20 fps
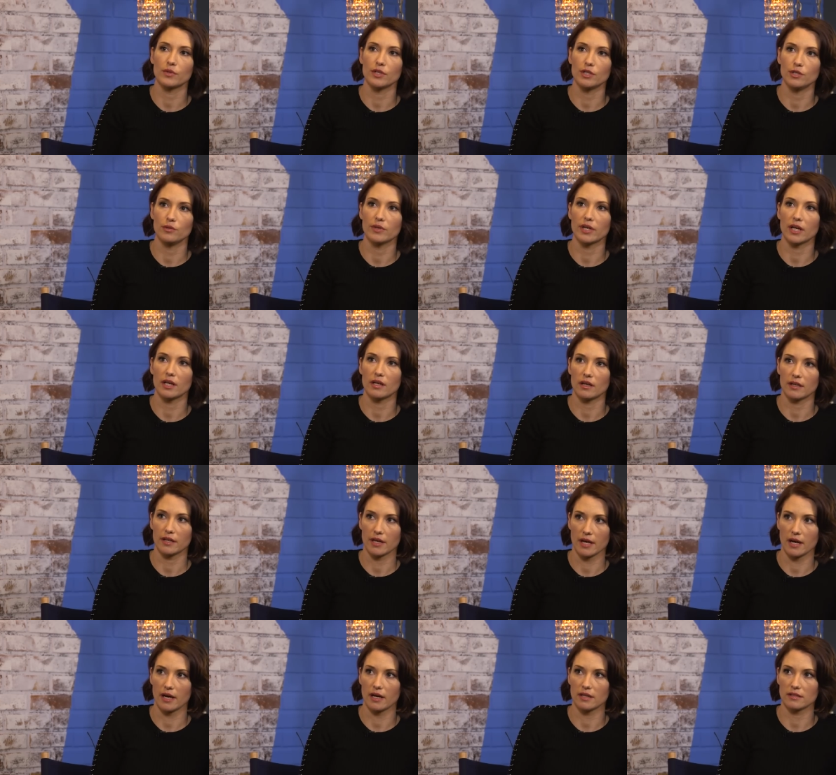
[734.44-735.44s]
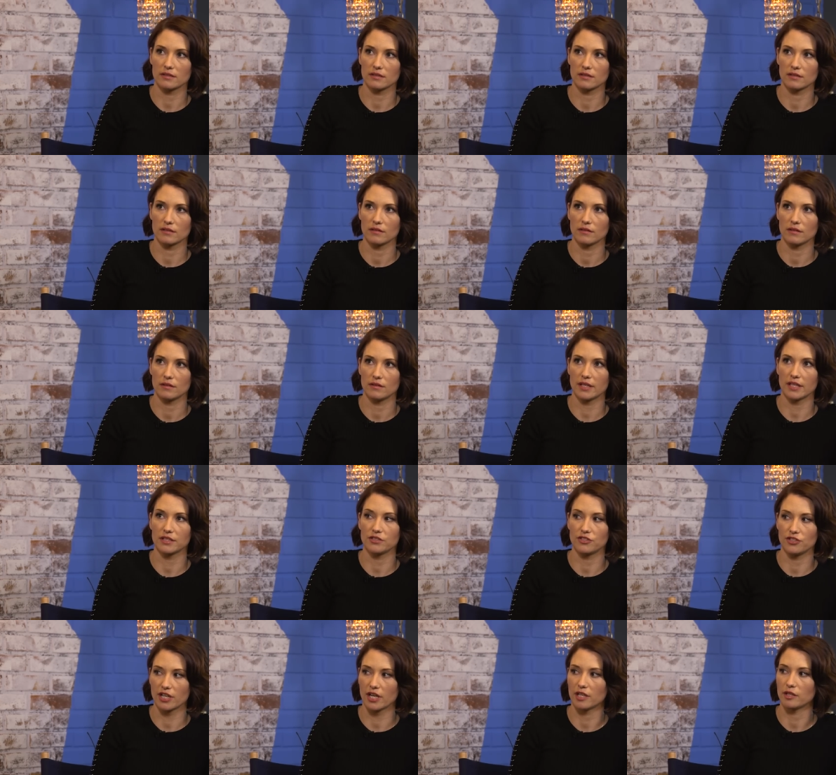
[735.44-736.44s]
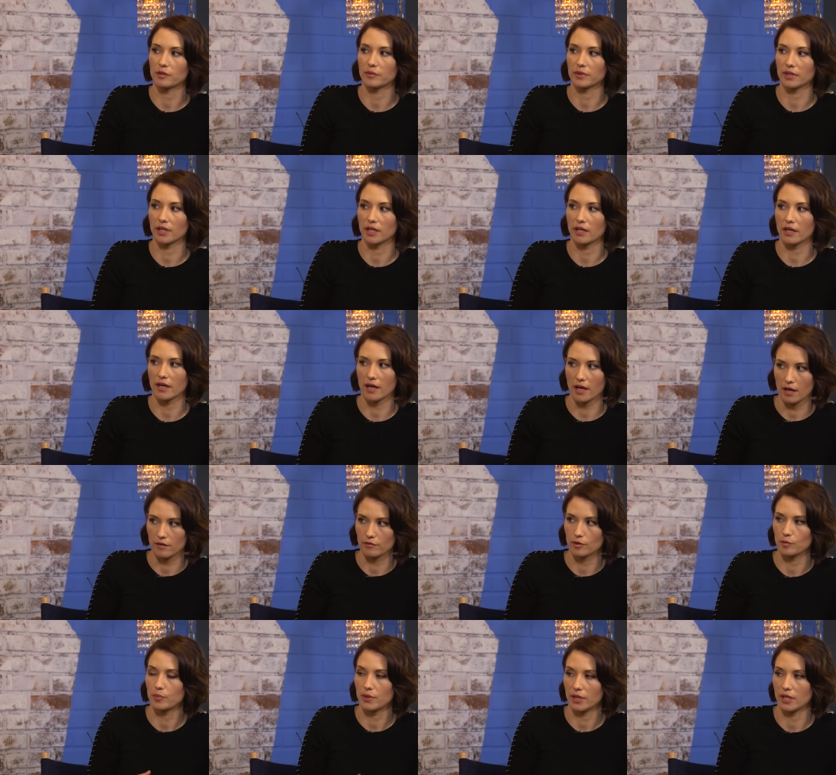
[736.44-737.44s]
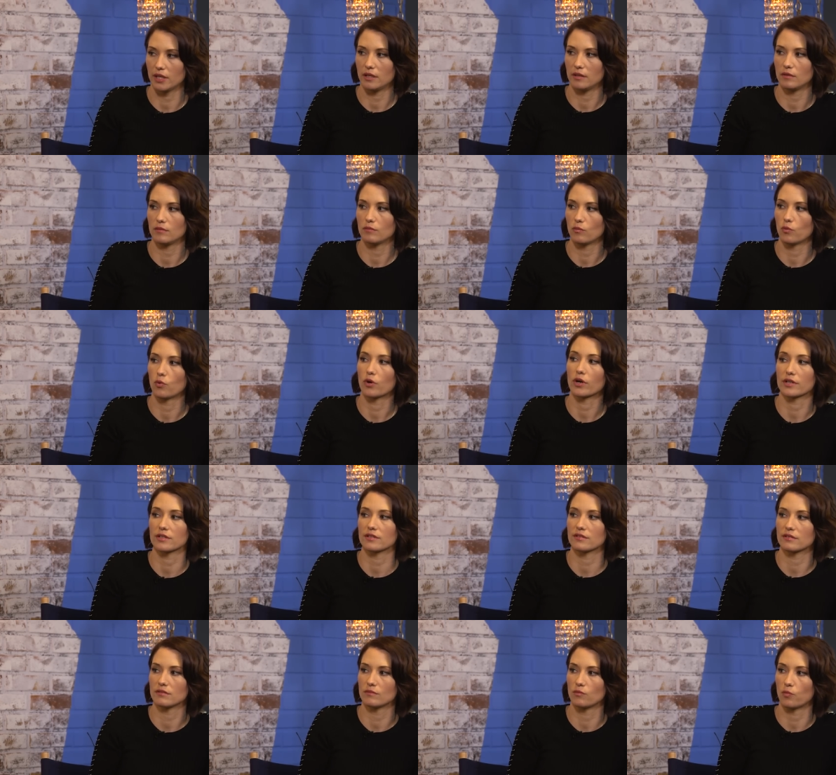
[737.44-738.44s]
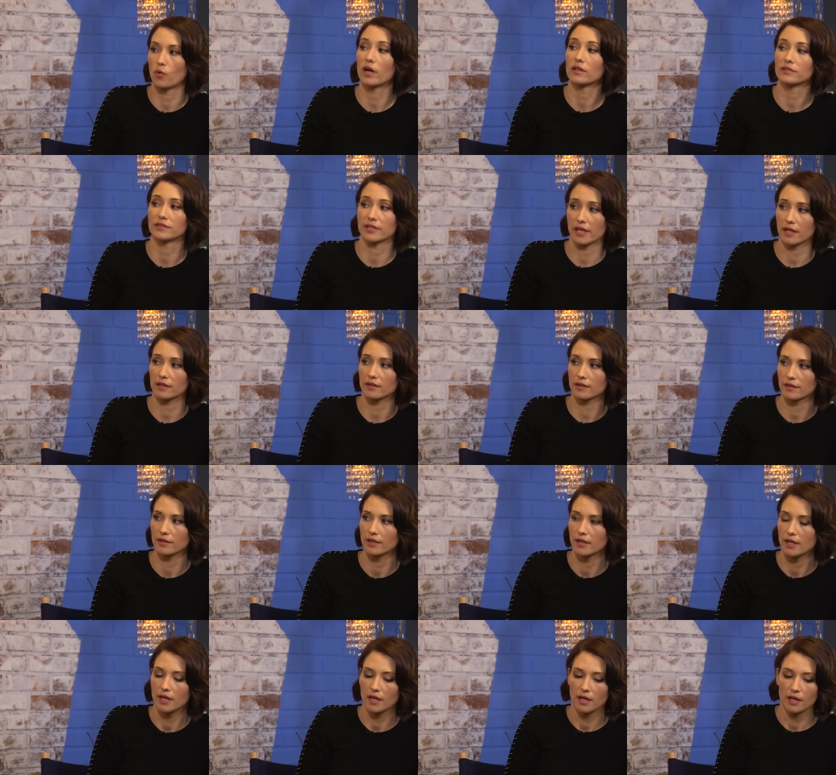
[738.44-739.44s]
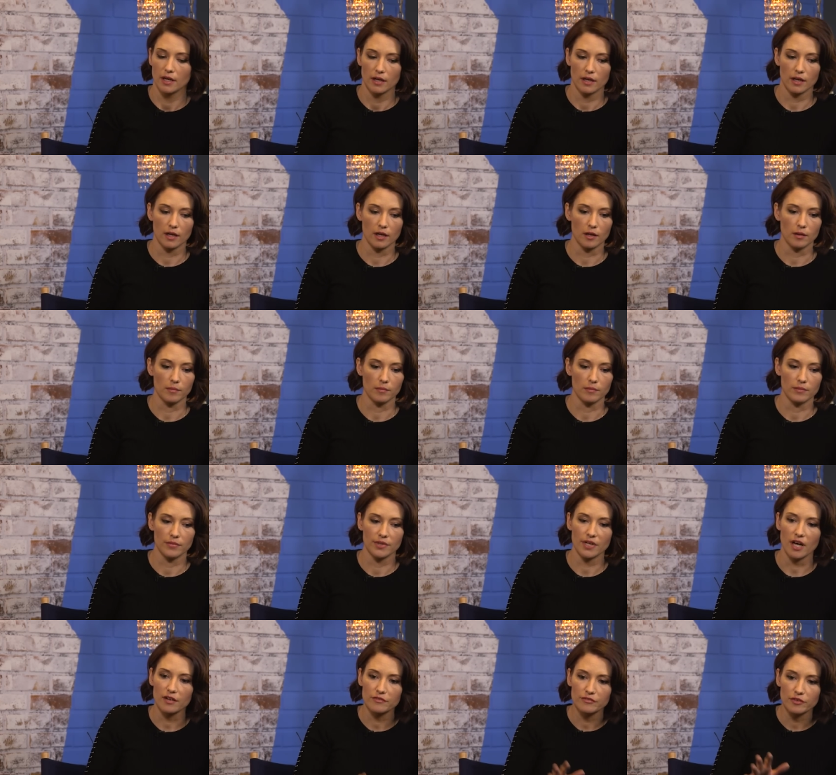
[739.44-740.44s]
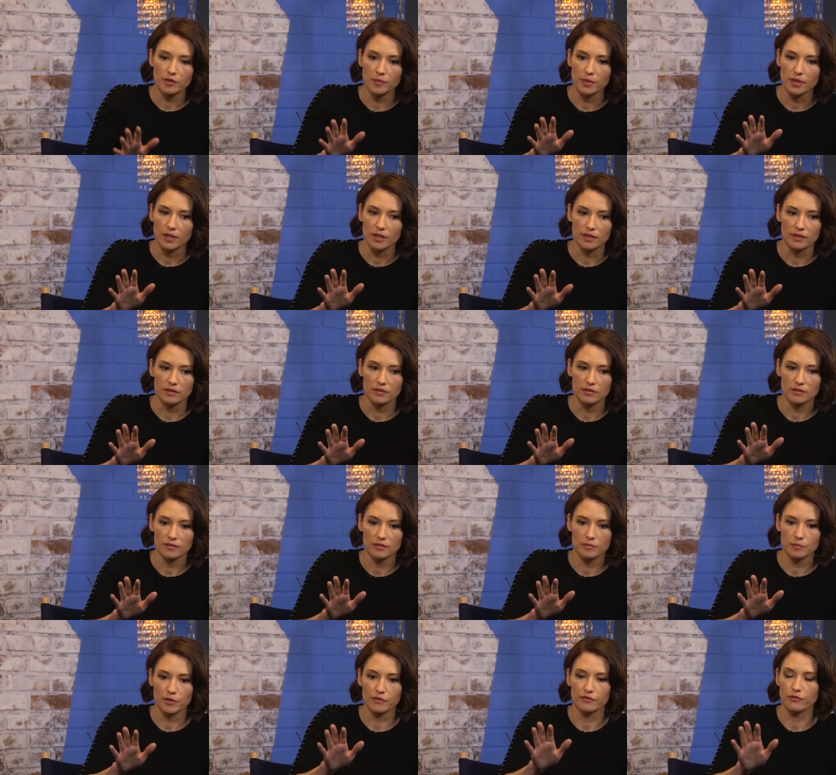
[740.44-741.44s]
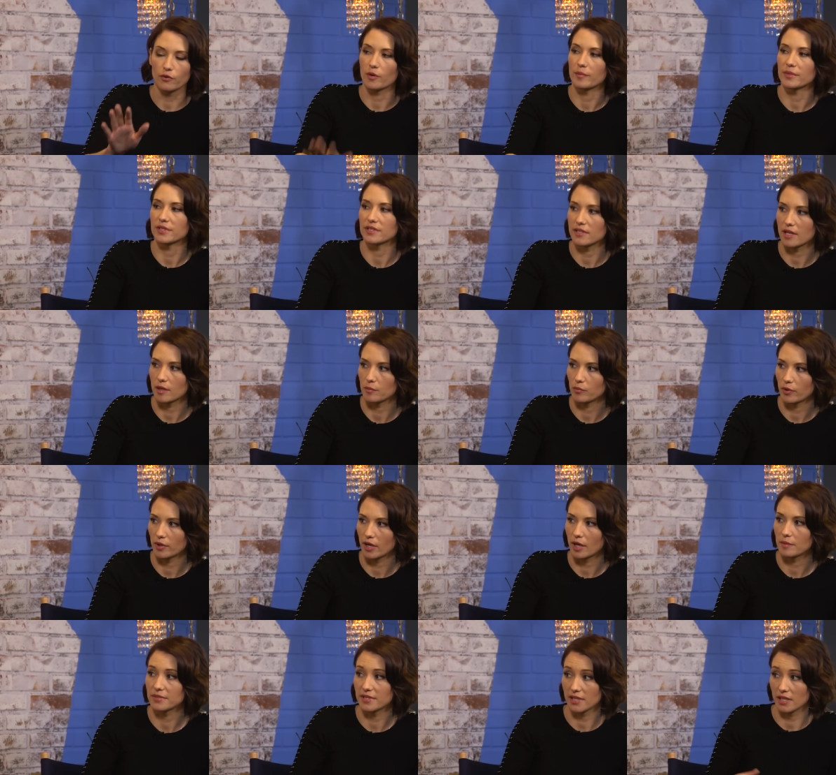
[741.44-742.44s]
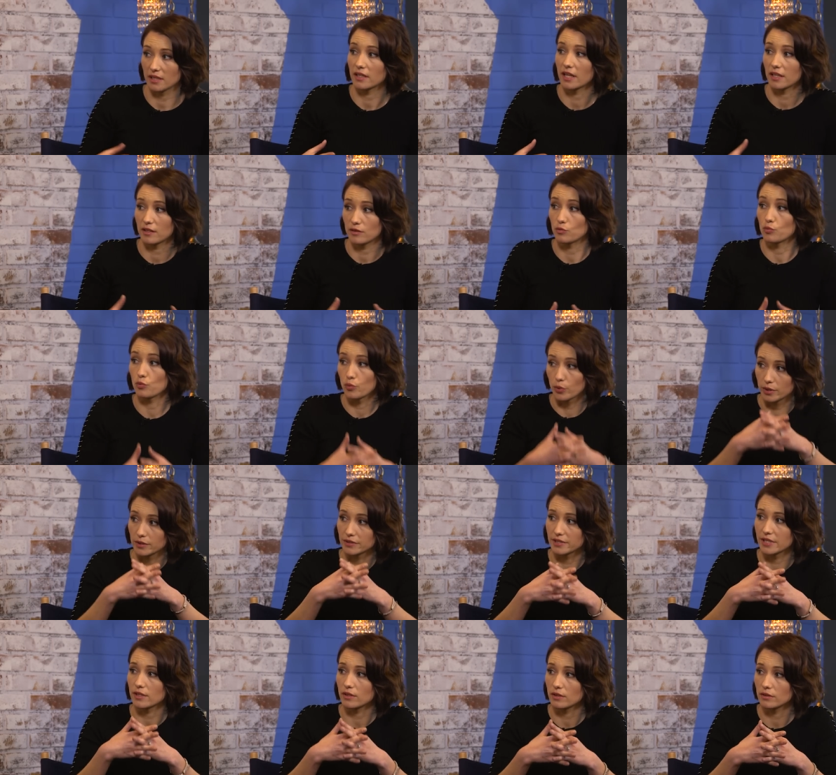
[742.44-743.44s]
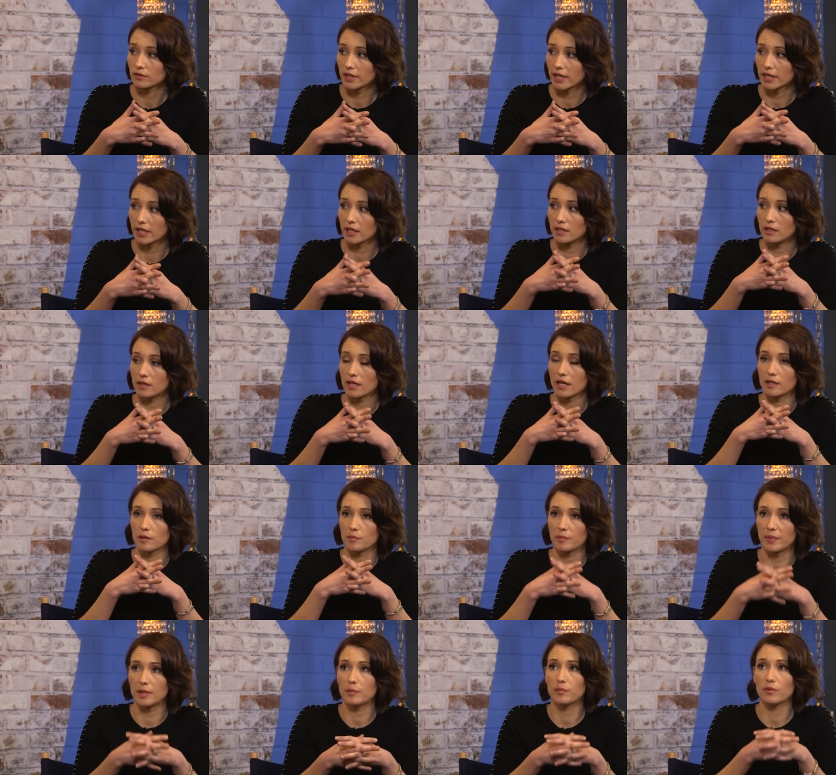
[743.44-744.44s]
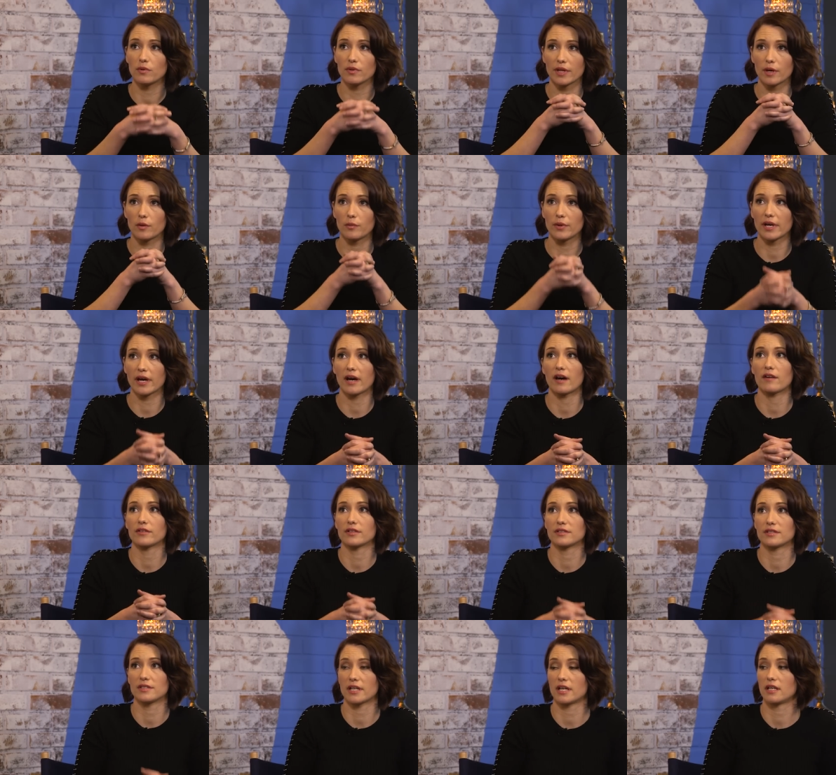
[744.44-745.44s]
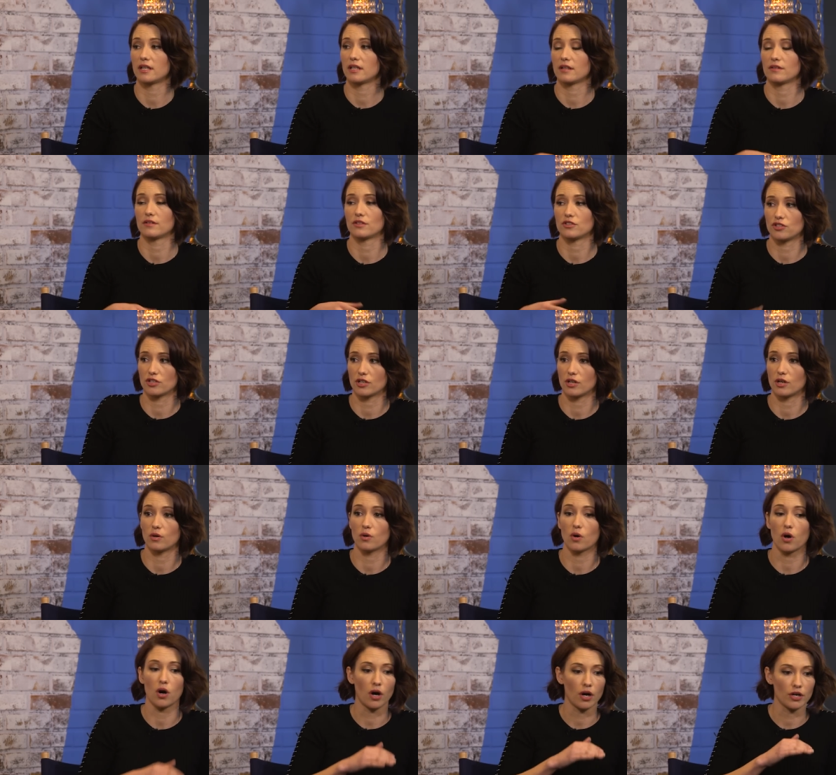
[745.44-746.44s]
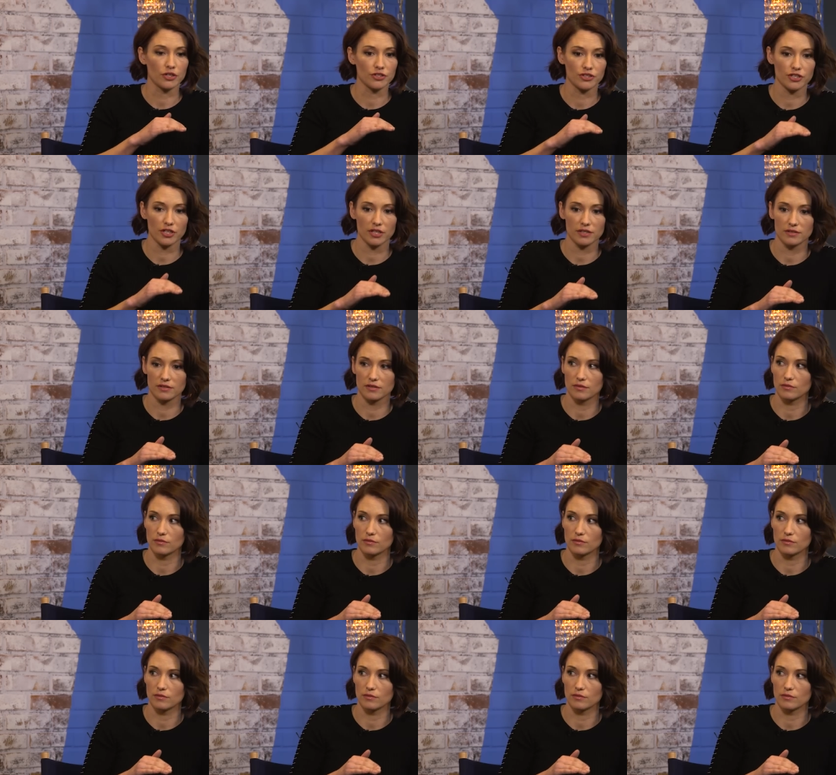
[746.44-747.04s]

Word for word: when you get a cast that genuinely everybody works well together. Um, not from a performance standpoint, I'm saying like real deal. Like, and, and the people that we have on set and in the show are just